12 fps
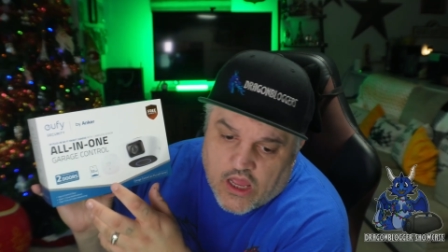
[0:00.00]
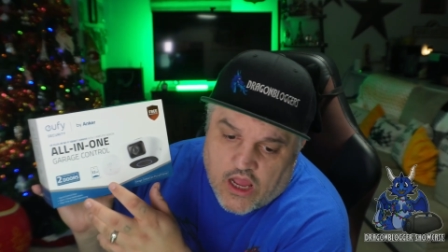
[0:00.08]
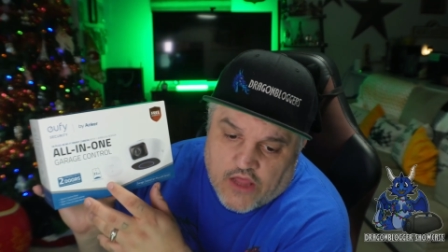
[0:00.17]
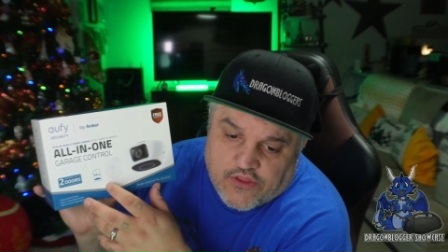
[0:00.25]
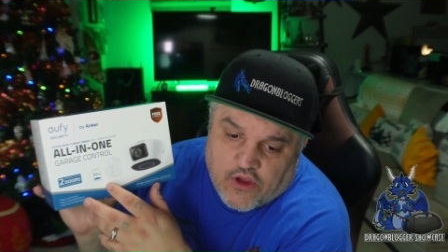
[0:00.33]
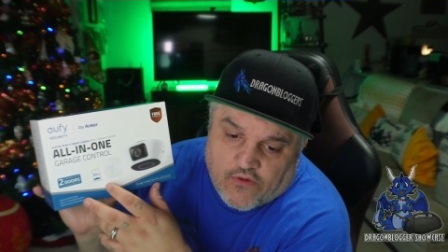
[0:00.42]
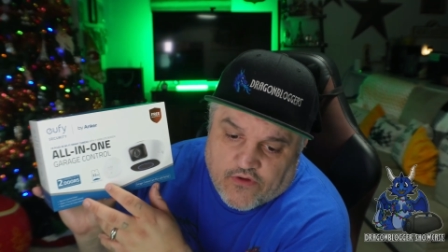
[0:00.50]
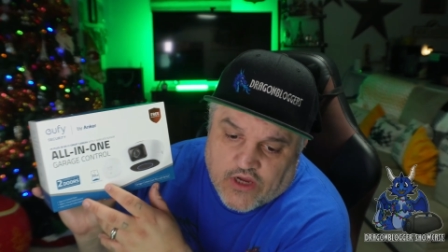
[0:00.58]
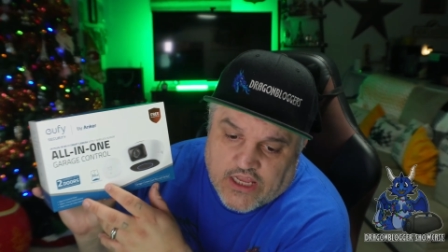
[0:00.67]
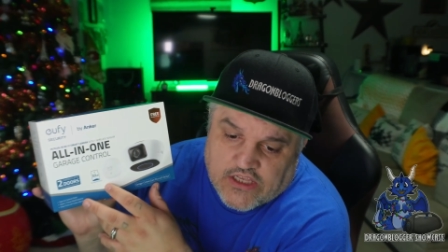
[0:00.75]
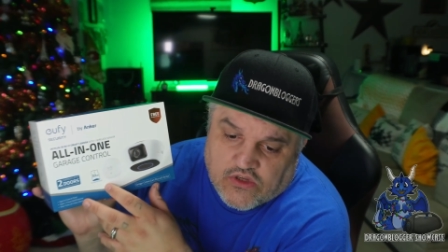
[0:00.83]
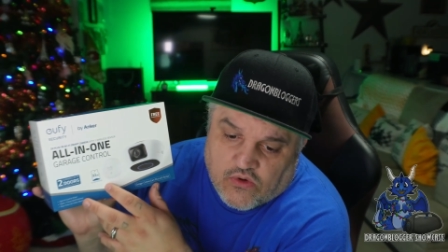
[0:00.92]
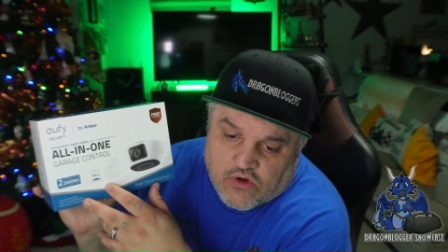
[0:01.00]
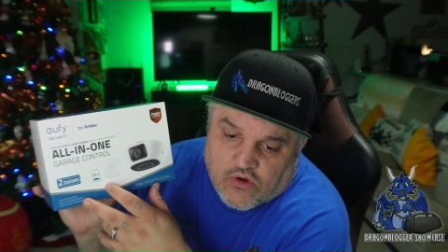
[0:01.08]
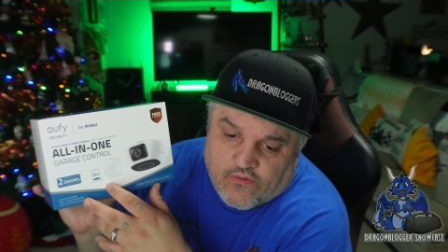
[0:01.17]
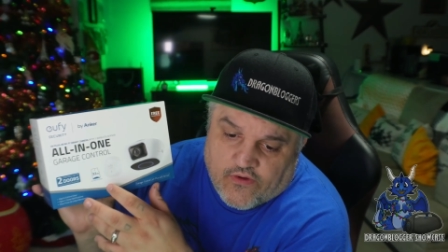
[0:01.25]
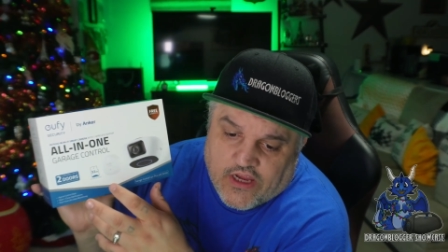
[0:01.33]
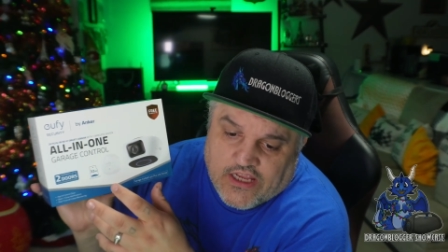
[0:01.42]
uh, the overhead door,
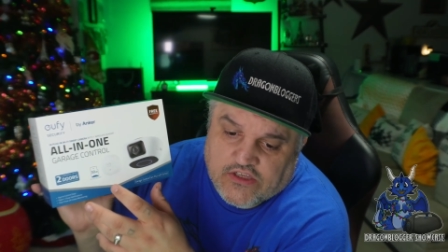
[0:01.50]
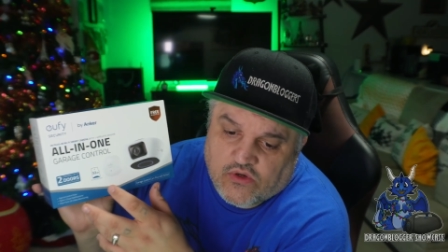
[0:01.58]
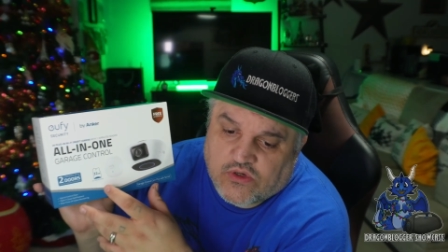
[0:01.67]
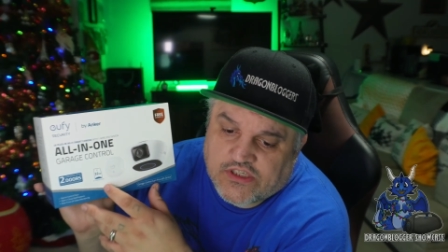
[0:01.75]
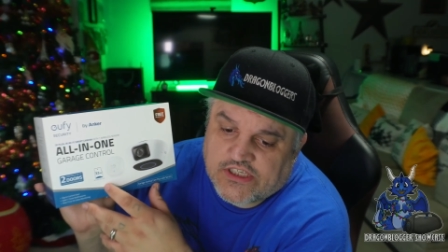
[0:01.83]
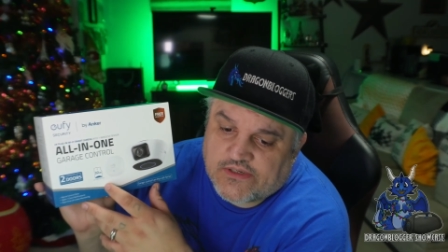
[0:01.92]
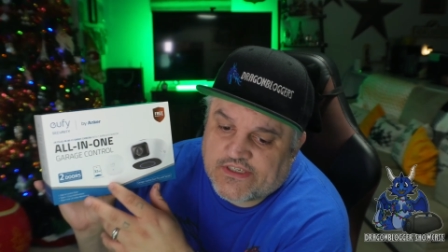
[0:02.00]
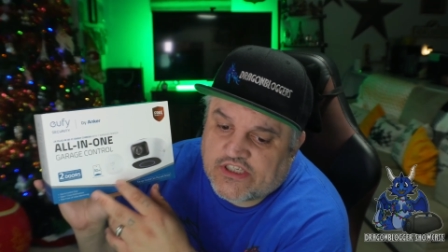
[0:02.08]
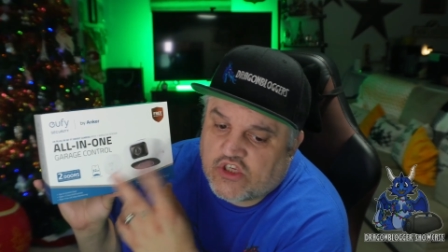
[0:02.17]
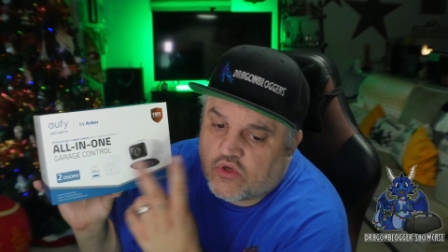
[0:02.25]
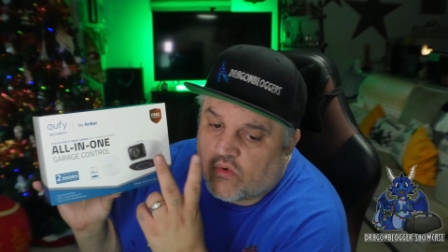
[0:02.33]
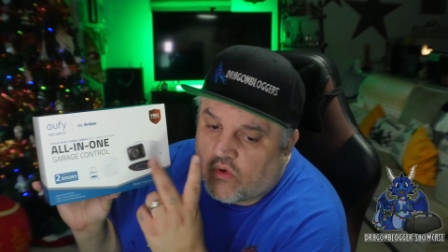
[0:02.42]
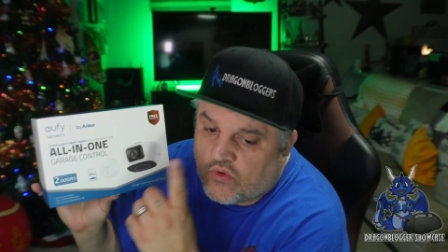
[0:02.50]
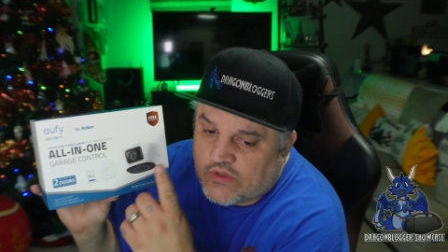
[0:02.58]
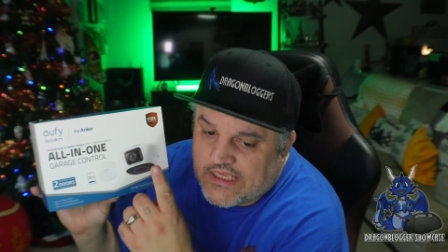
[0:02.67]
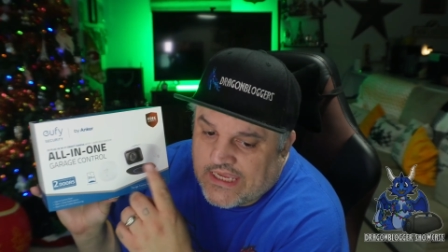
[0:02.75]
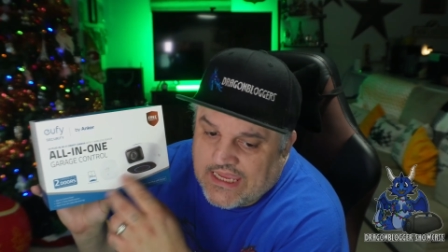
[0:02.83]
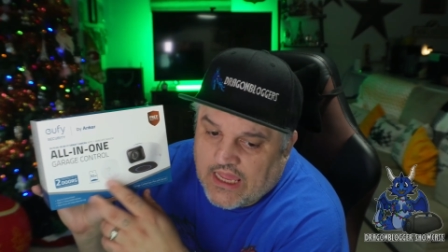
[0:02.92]
overhead door Series 2
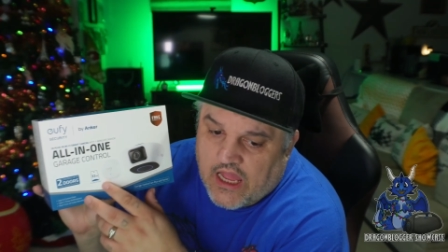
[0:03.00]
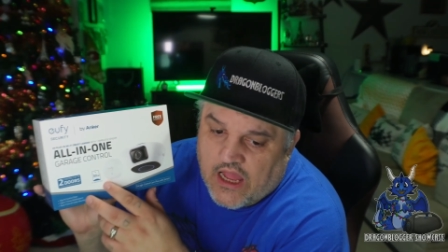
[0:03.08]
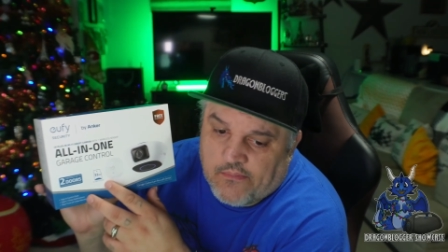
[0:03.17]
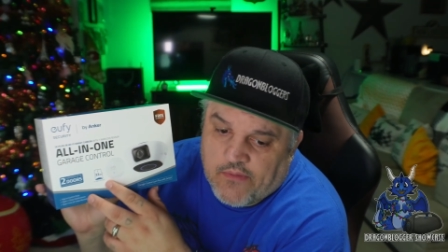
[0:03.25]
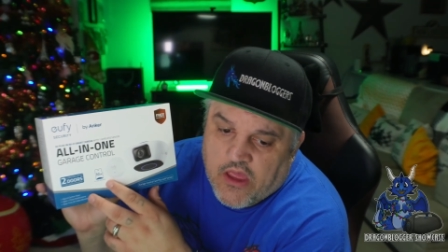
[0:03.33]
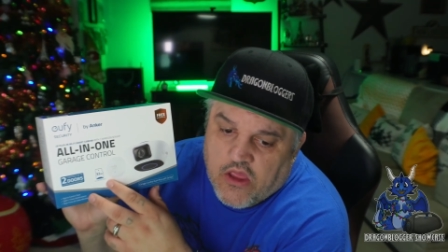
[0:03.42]
only. Um,